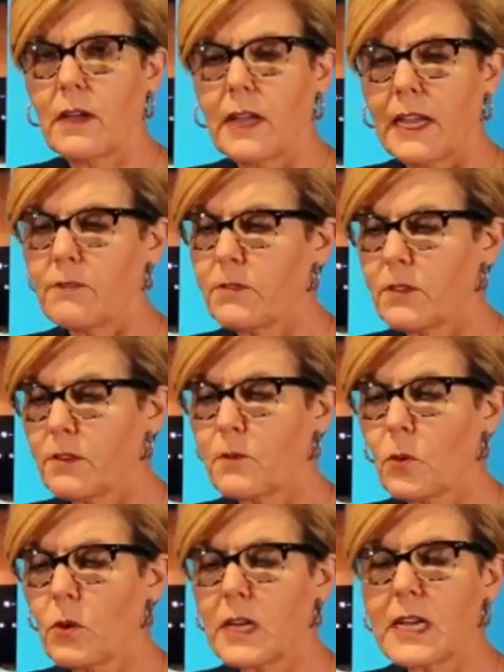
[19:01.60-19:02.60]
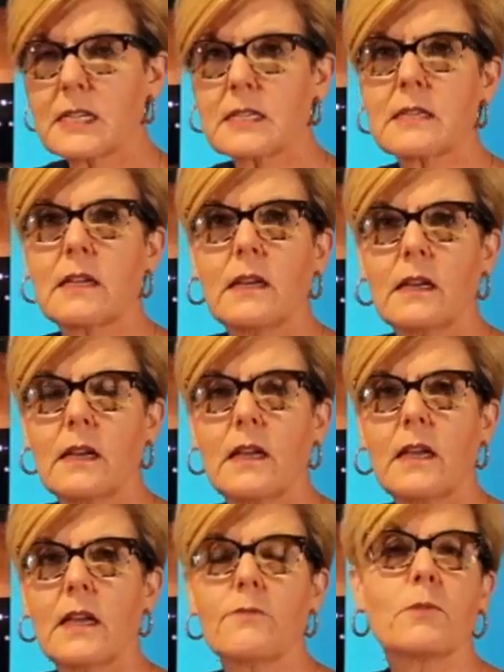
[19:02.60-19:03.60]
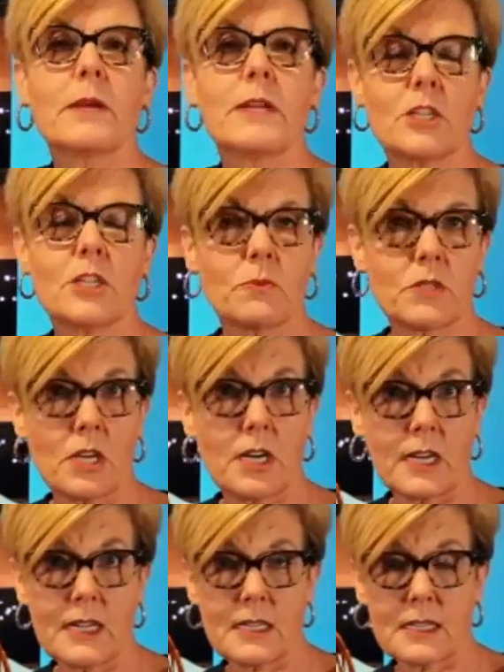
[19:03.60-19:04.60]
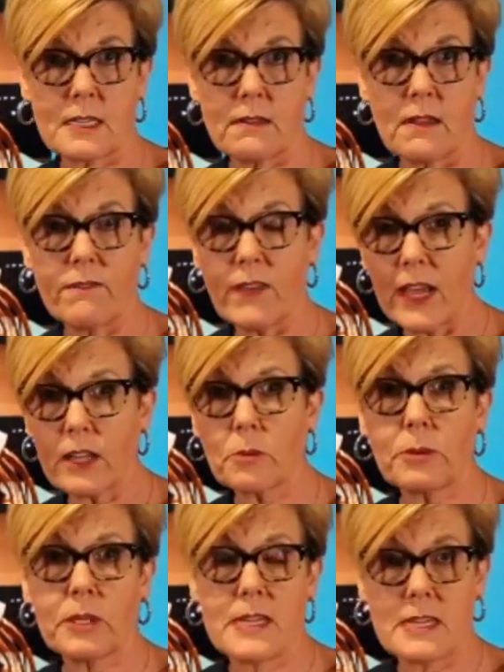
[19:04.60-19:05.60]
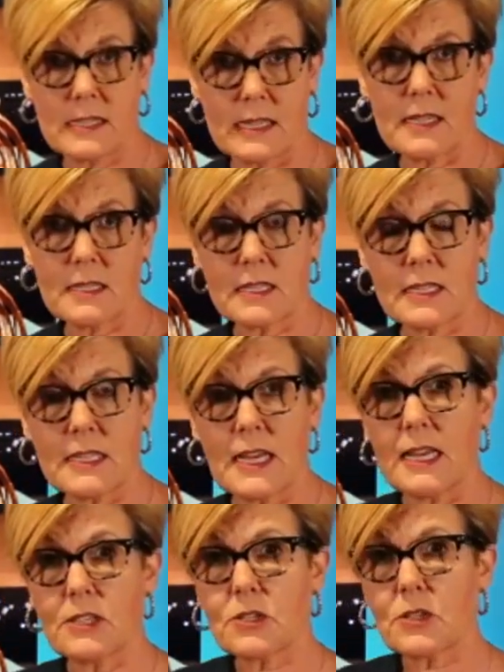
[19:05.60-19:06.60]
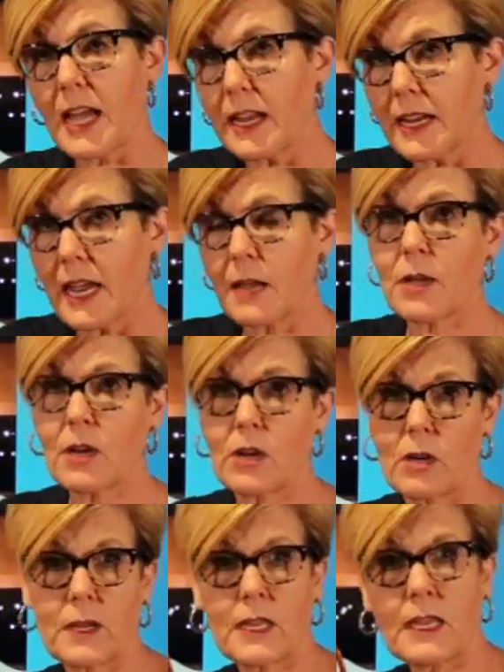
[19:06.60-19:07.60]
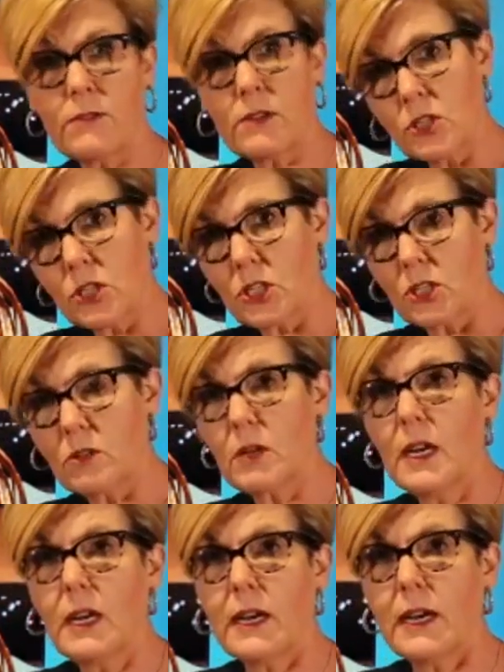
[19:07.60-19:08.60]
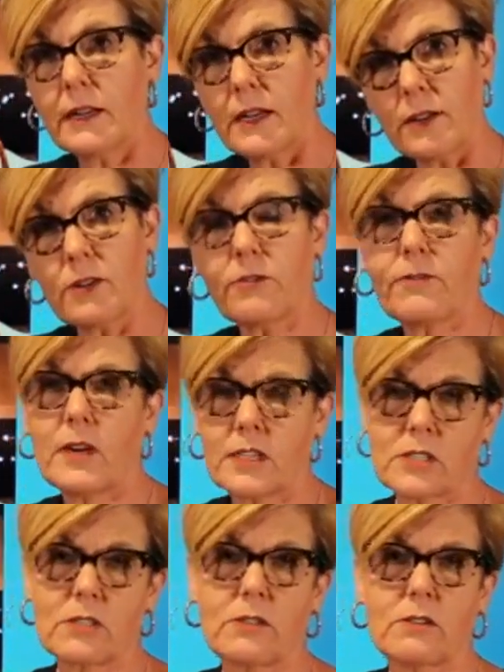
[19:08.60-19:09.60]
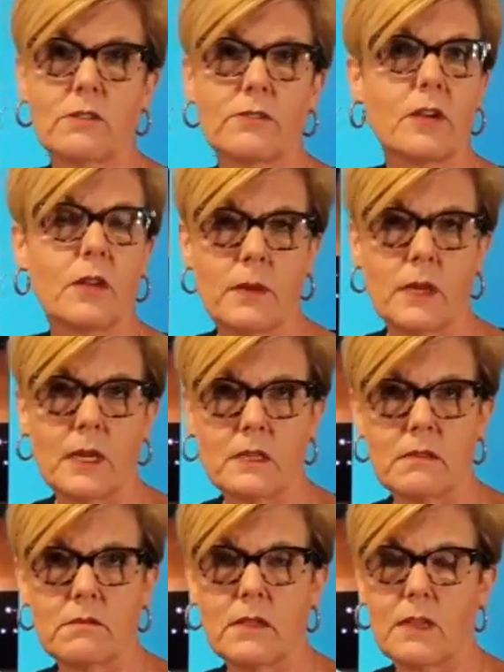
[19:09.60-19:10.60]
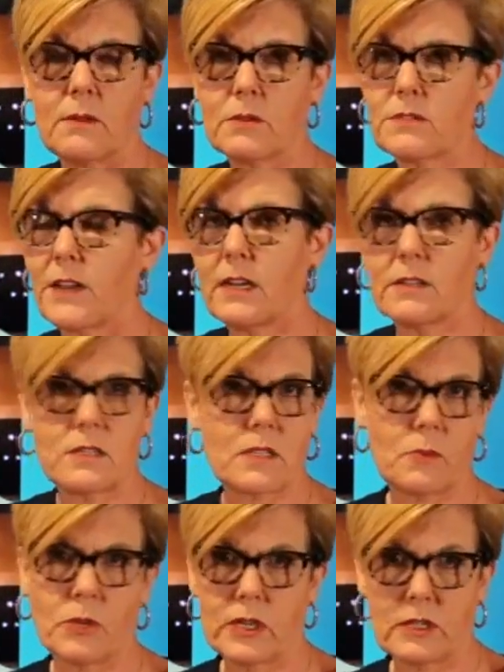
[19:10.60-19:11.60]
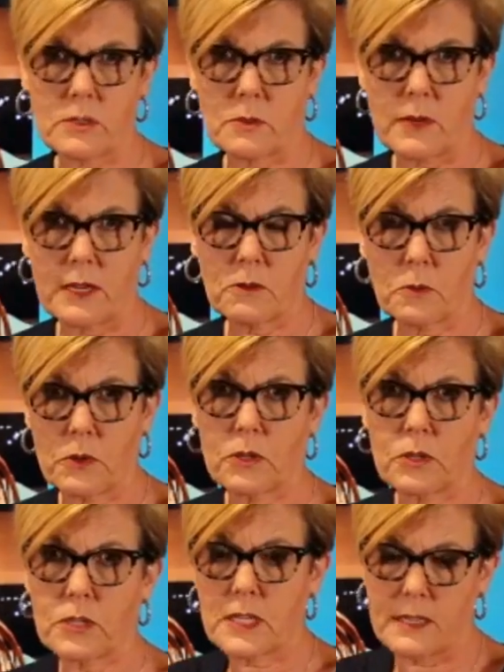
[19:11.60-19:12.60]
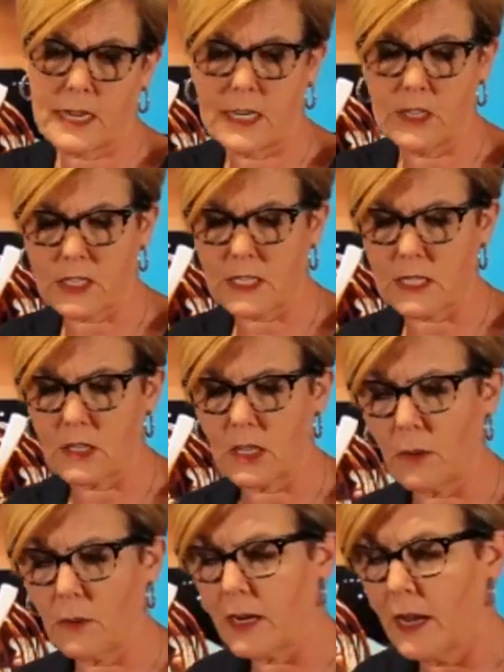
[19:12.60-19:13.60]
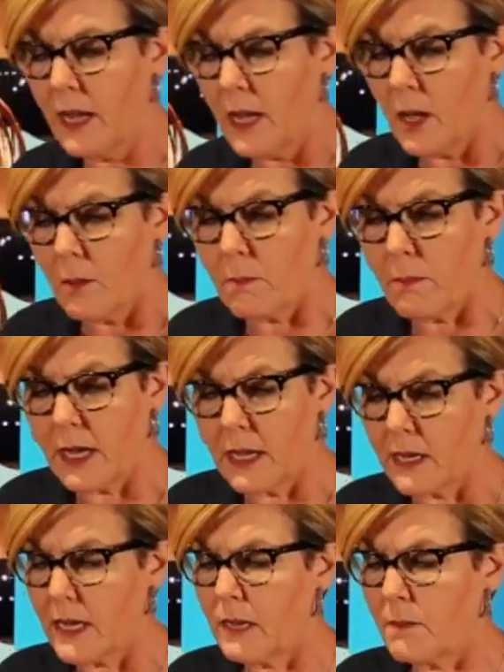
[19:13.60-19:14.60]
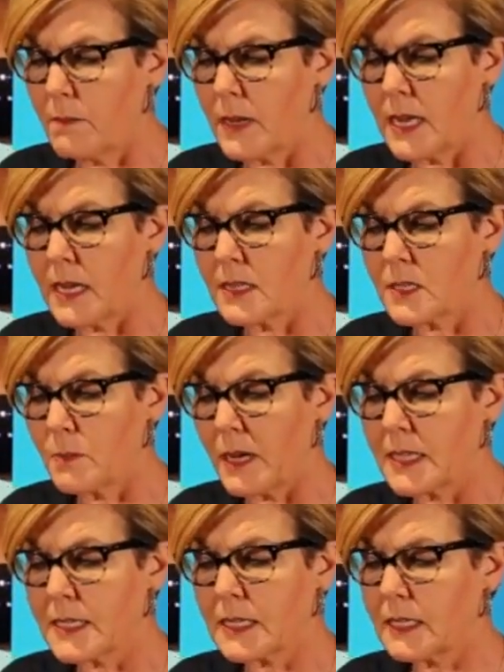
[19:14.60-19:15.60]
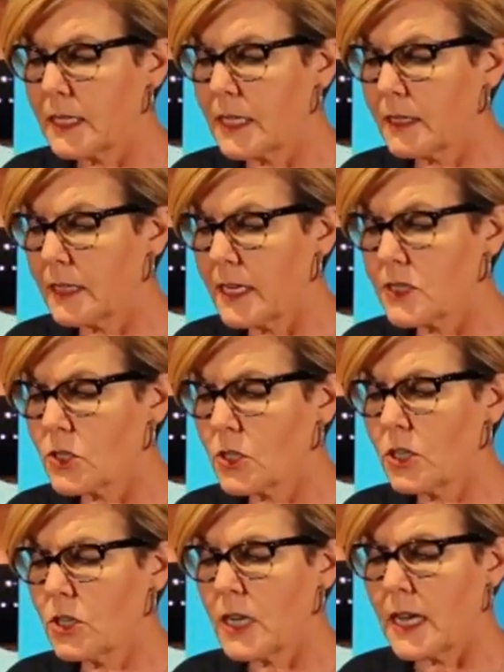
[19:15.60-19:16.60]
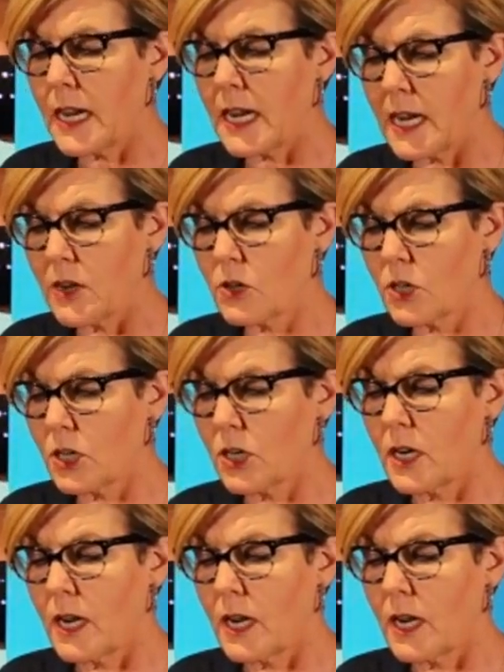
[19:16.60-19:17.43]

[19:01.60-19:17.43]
in the 40s, information was not as available as it is today. So that name had already been given to another fossil from a, that was found somewhere else around the world, and he just didn't know it. But it means basically lizard eater,